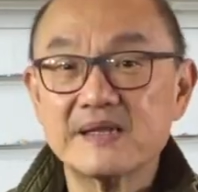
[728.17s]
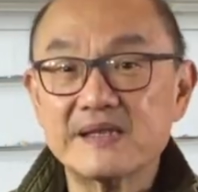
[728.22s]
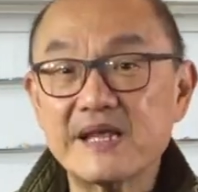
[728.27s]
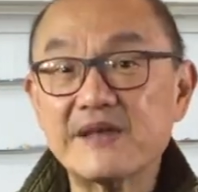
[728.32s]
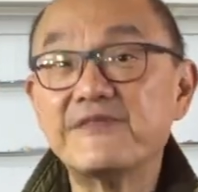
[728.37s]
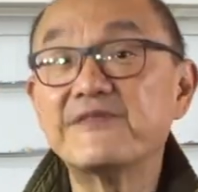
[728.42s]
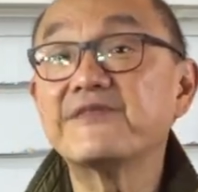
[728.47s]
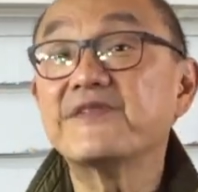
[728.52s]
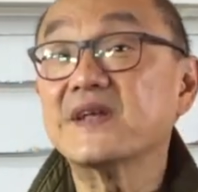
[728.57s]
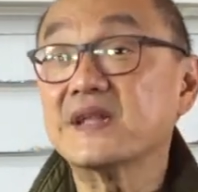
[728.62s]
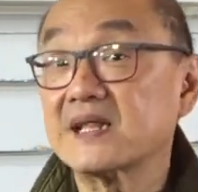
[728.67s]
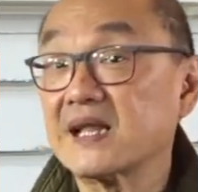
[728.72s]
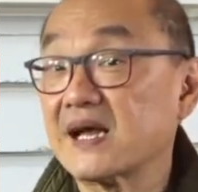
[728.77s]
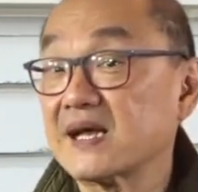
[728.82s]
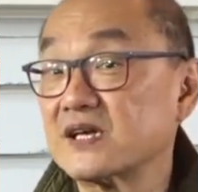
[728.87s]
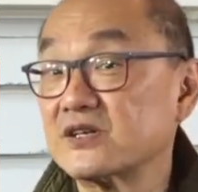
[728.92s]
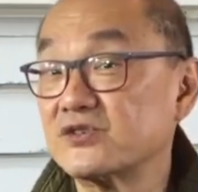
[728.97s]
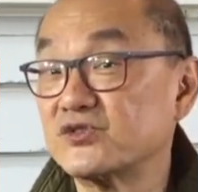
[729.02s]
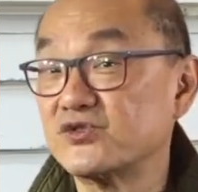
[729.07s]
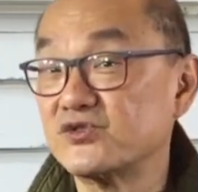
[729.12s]
They fit
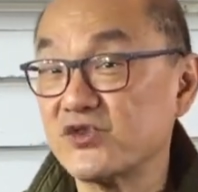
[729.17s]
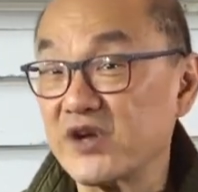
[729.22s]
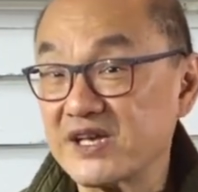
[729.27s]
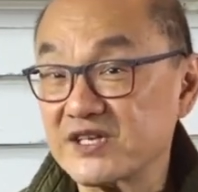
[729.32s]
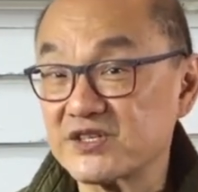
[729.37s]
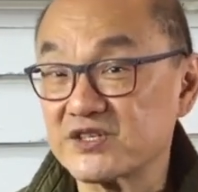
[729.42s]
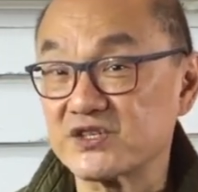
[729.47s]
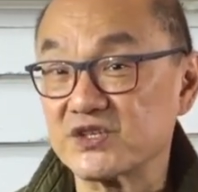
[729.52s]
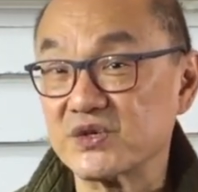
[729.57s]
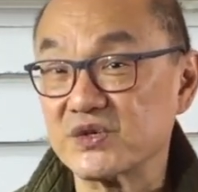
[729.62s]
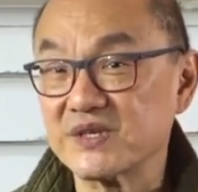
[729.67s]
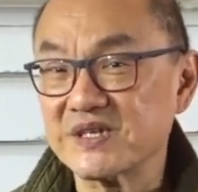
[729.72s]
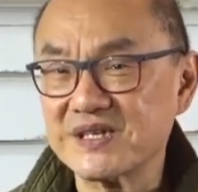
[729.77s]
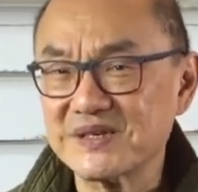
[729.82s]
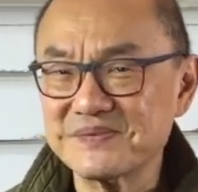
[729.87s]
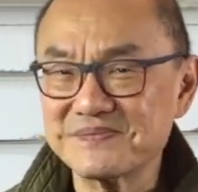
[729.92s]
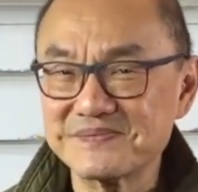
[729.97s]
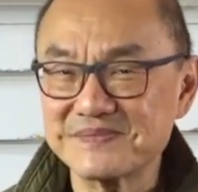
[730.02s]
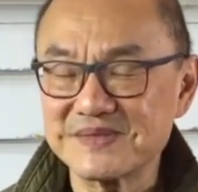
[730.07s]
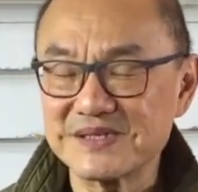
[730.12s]
like a dress shoe, you
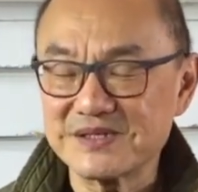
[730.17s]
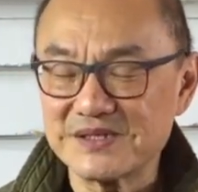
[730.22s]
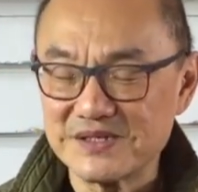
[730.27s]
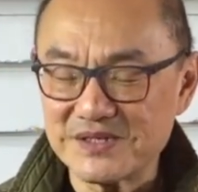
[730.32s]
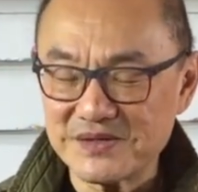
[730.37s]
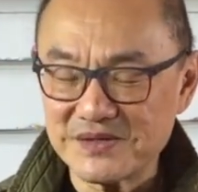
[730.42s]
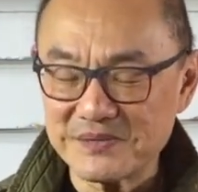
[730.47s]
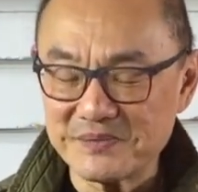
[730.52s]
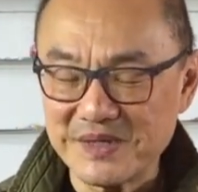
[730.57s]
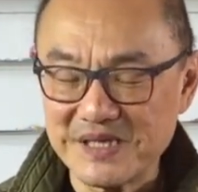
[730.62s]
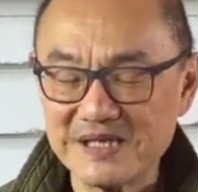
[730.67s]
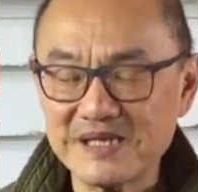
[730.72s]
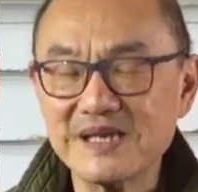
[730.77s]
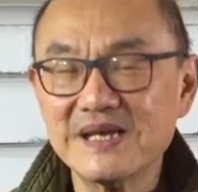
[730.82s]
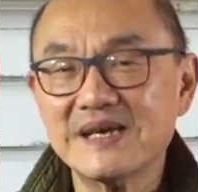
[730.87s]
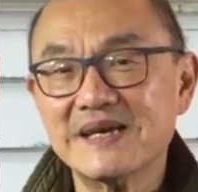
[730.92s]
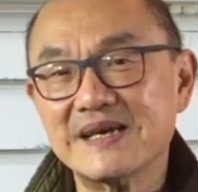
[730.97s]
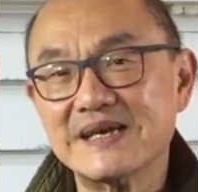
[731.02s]
know what I mean?